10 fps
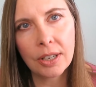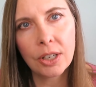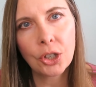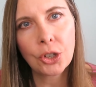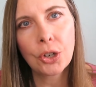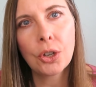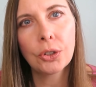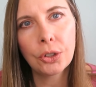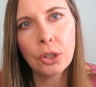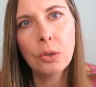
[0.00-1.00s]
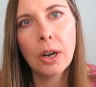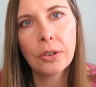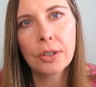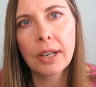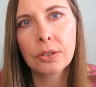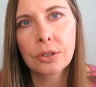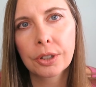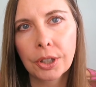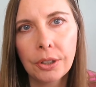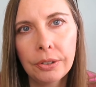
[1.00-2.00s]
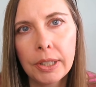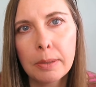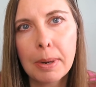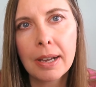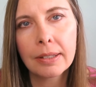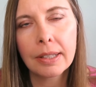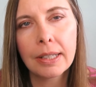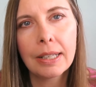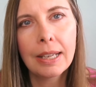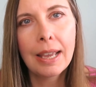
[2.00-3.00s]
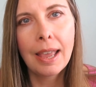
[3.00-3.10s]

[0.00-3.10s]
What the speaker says: initial $200 security deposit,